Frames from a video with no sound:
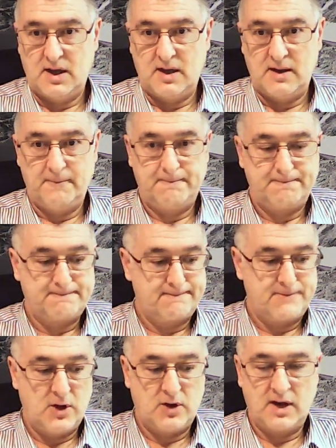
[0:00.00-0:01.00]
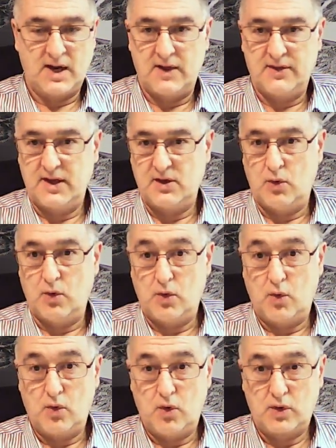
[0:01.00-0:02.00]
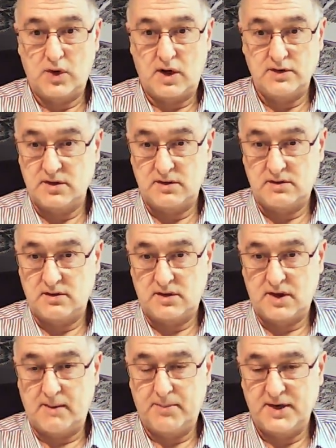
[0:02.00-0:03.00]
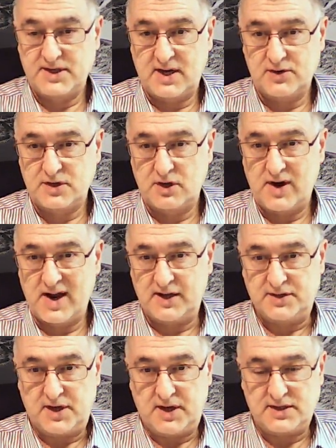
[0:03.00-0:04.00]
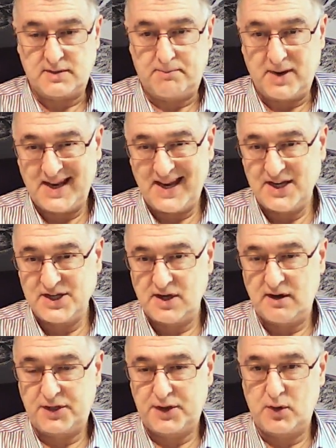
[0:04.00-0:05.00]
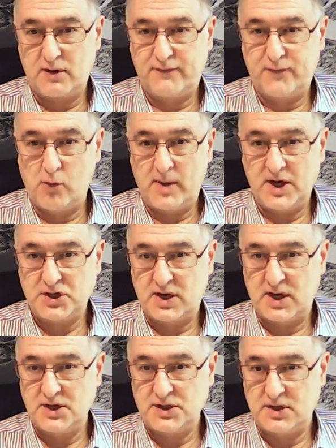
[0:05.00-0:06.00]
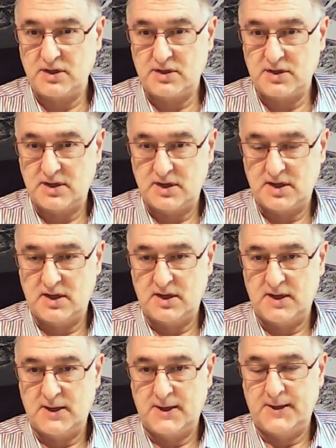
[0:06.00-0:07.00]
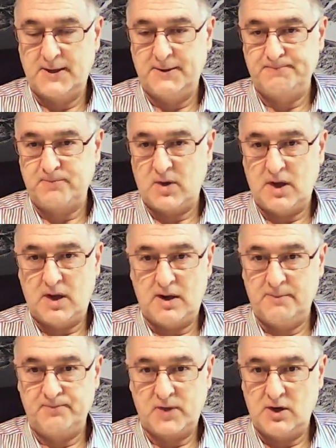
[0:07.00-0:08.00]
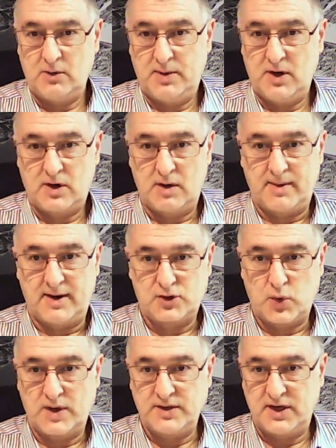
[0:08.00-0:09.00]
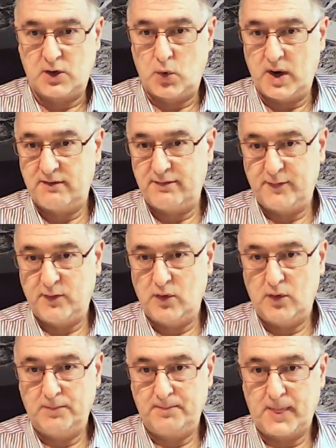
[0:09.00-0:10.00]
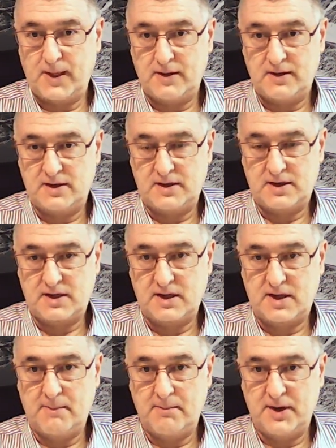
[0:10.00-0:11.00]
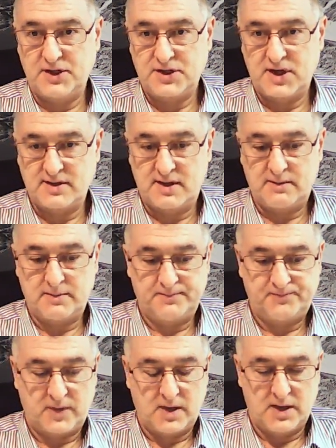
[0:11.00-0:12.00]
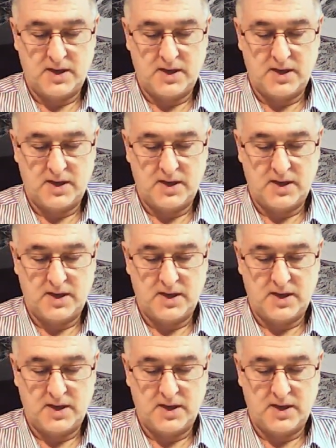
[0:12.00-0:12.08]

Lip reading: You can get or go to Companies House Direct. It's a bit easier through a formation agent, and you'll be looking at about 20 quid for the company setup.